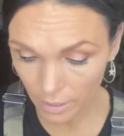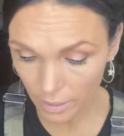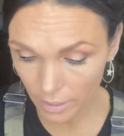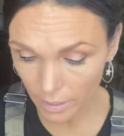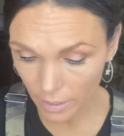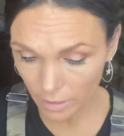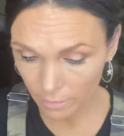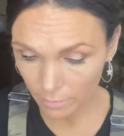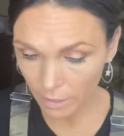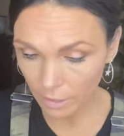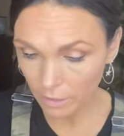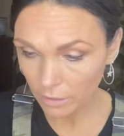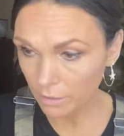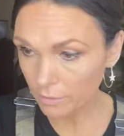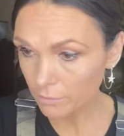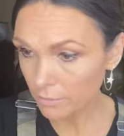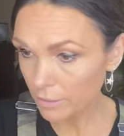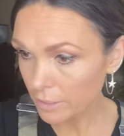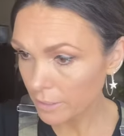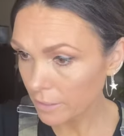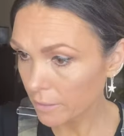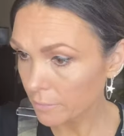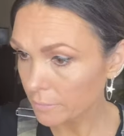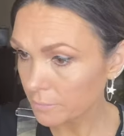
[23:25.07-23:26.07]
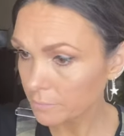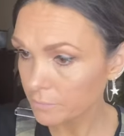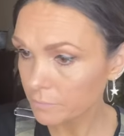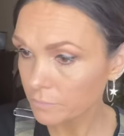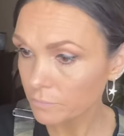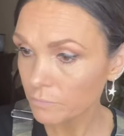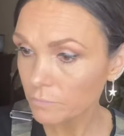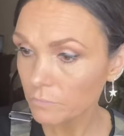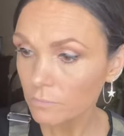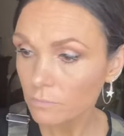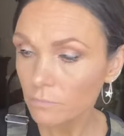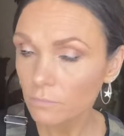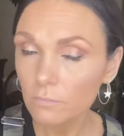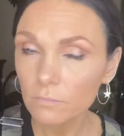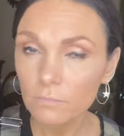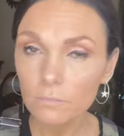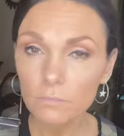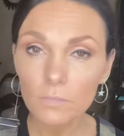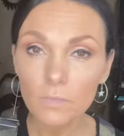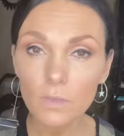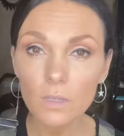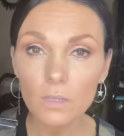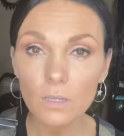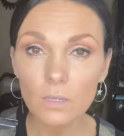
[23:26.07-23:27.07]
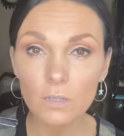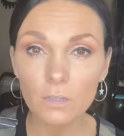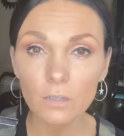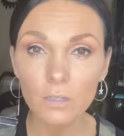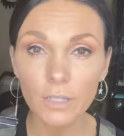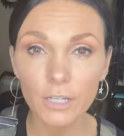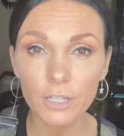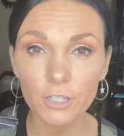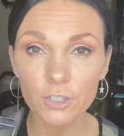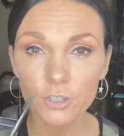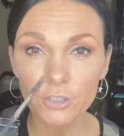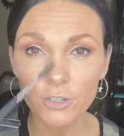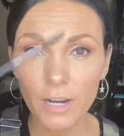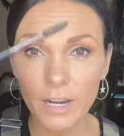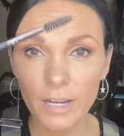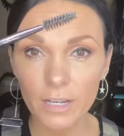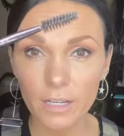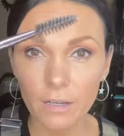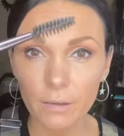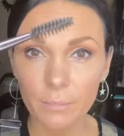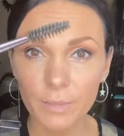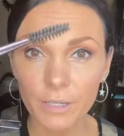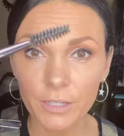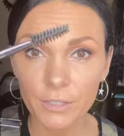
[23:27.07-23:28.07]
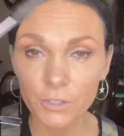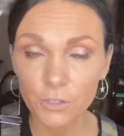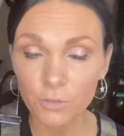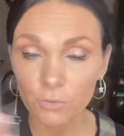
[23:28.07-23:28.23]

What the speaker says: on my lid right now. Let it dry, come into a